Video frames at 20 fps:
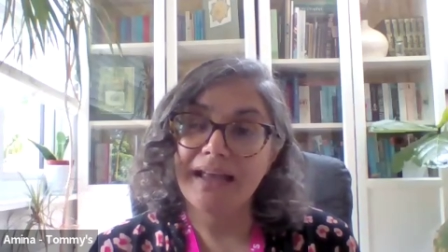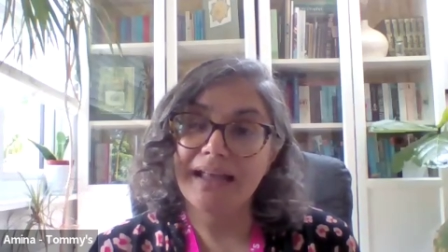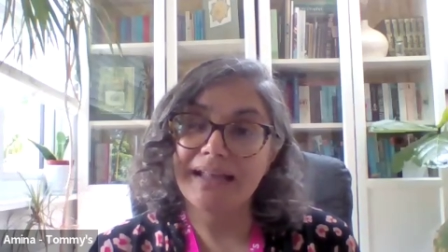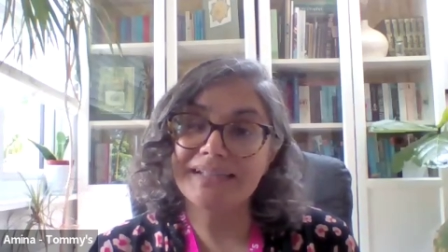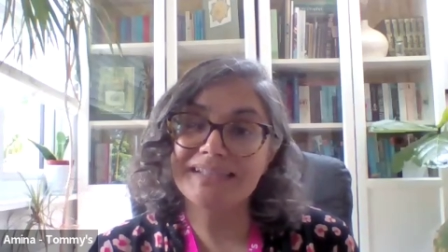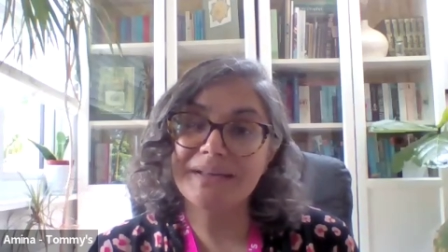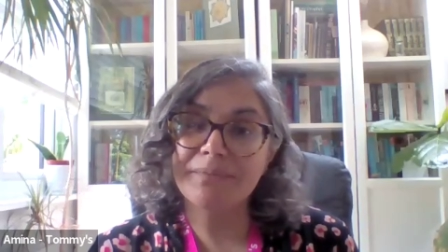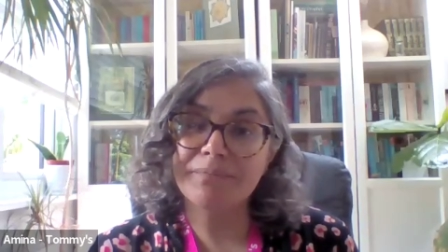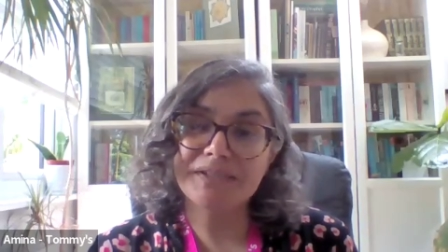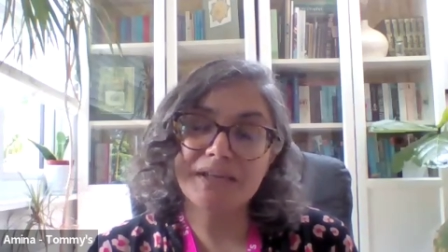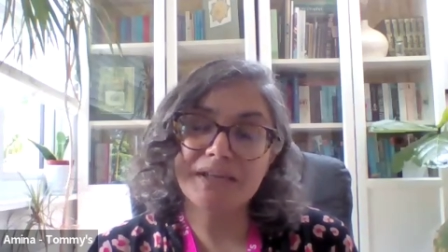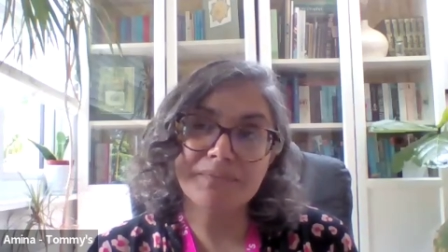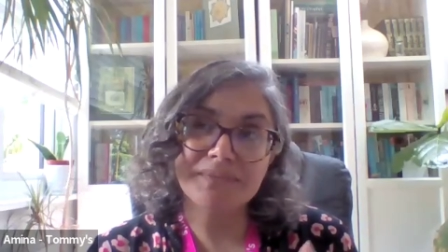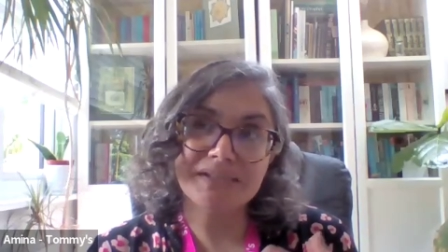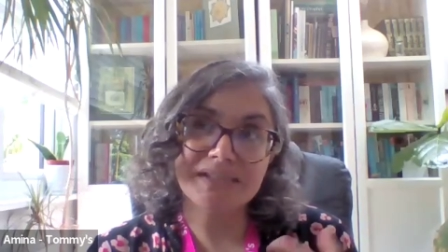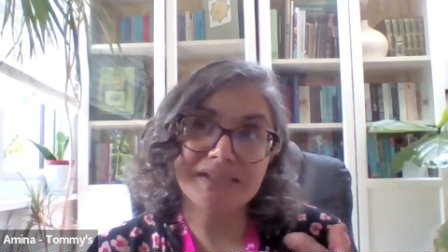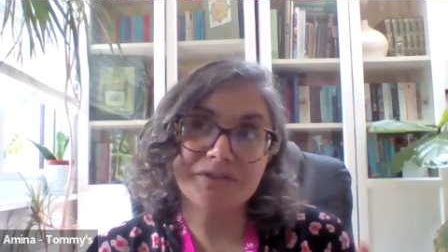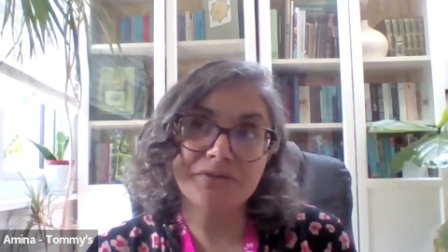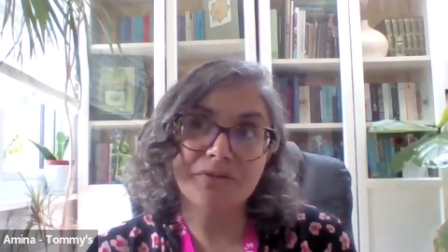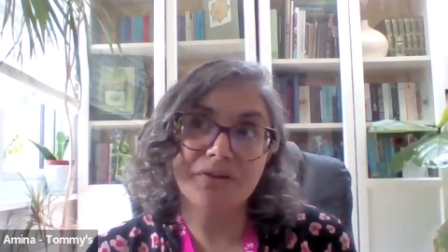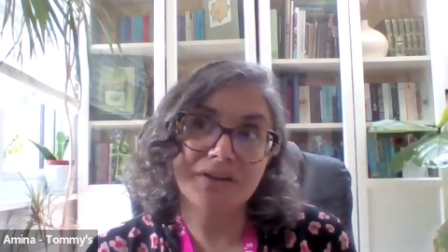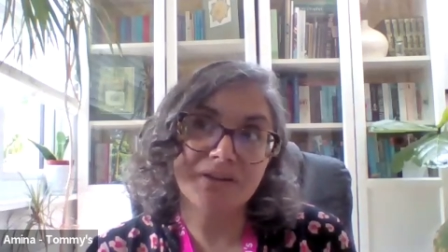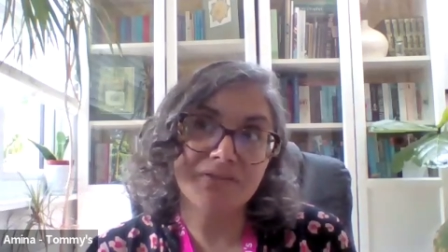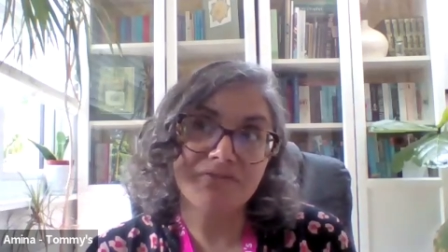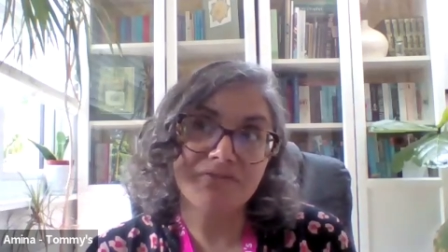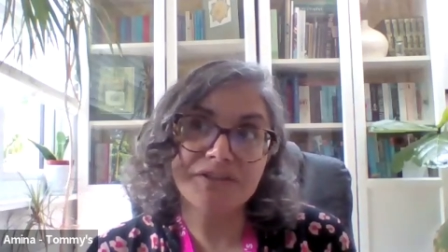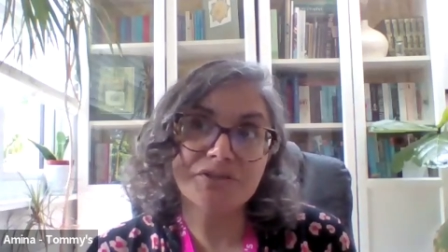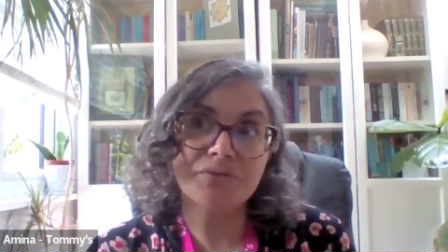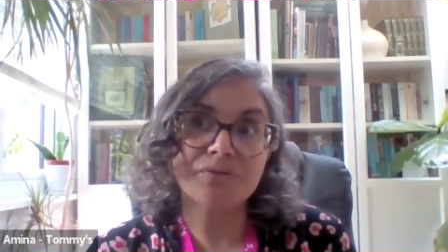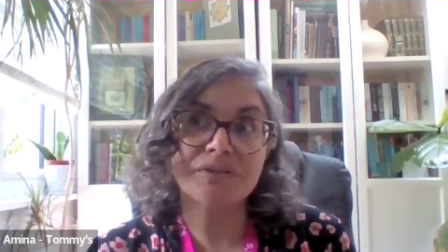And sometimes it's not an
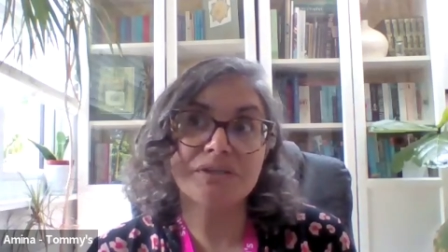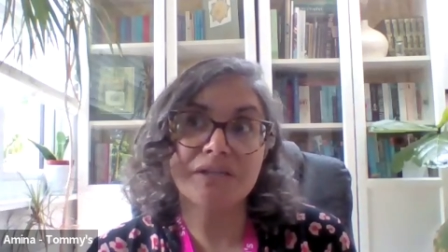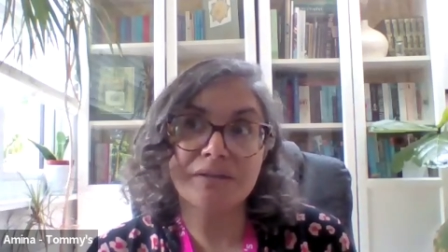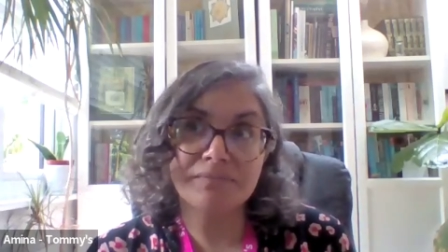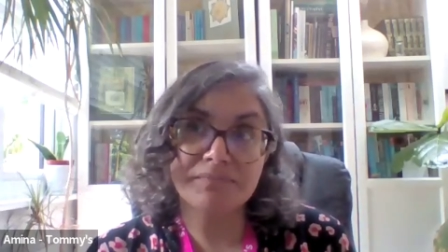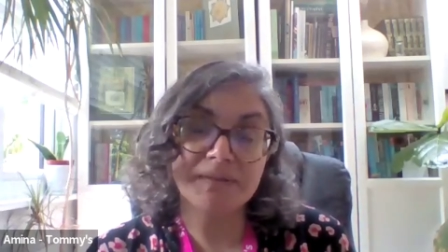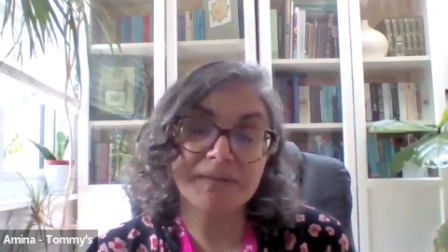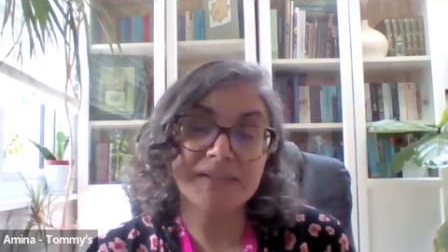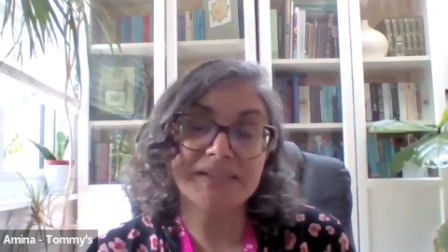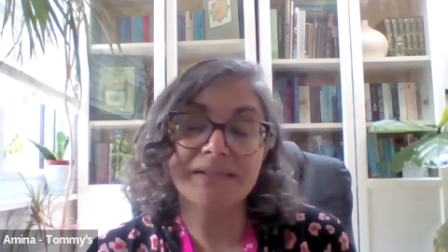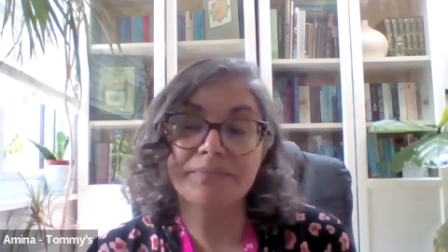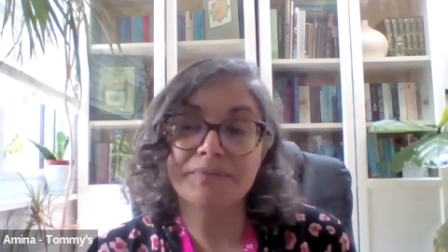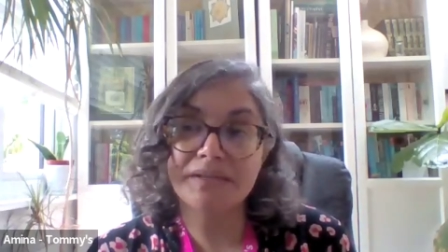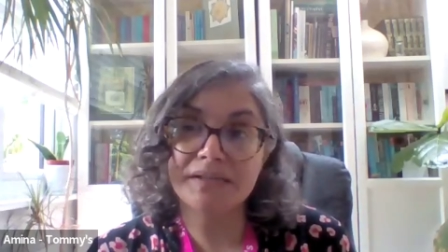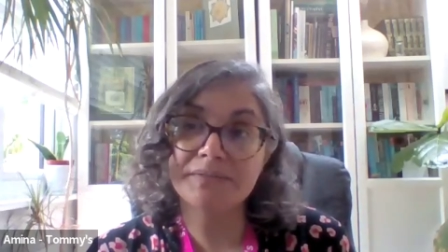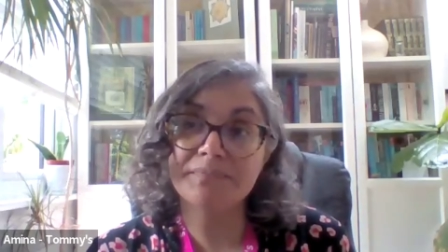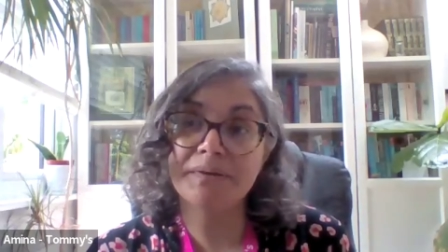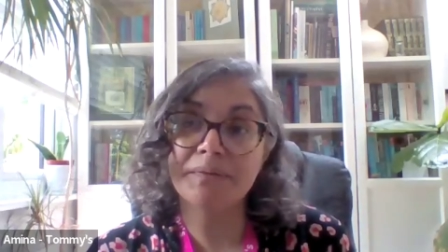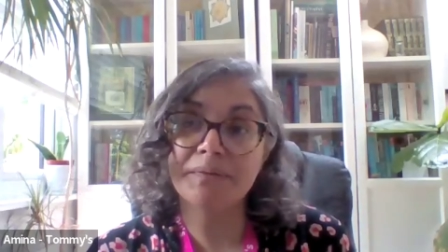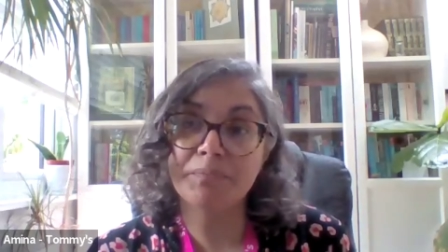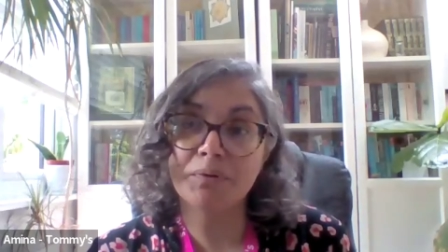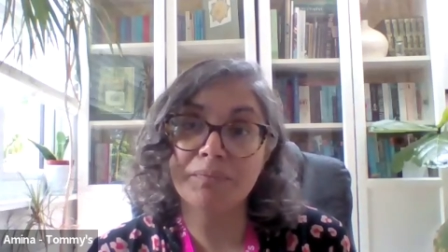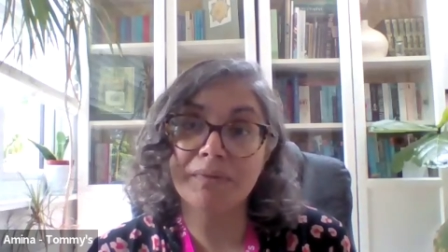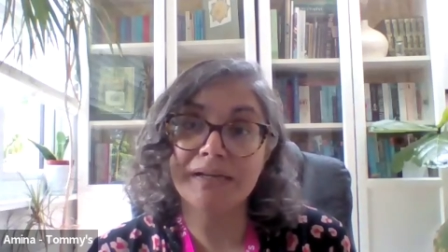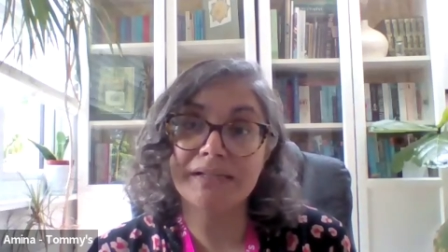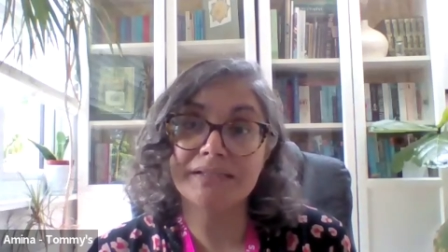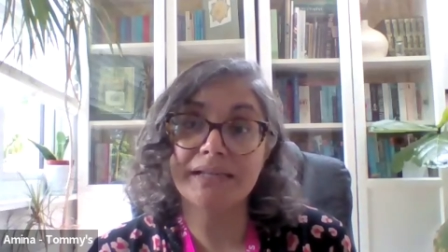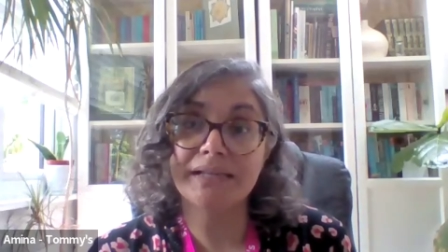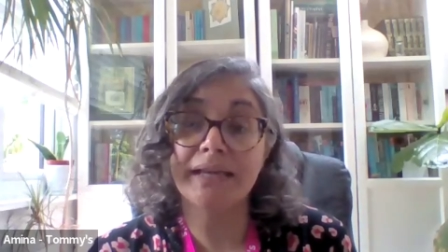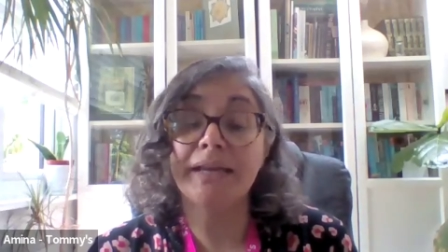official term, but sometimes people
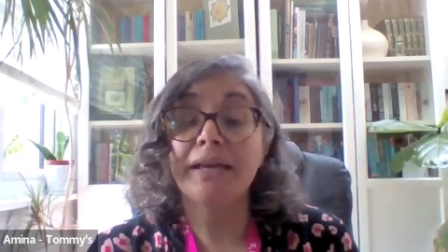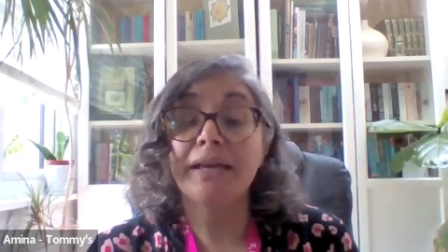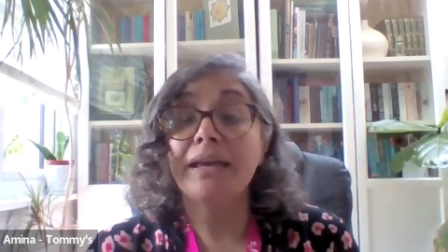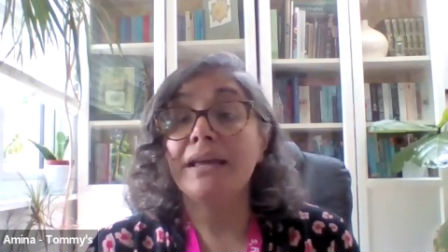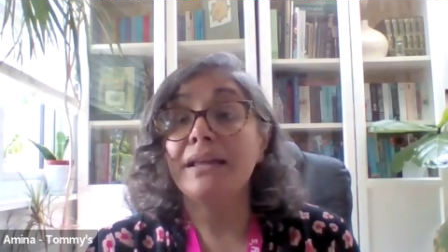might say,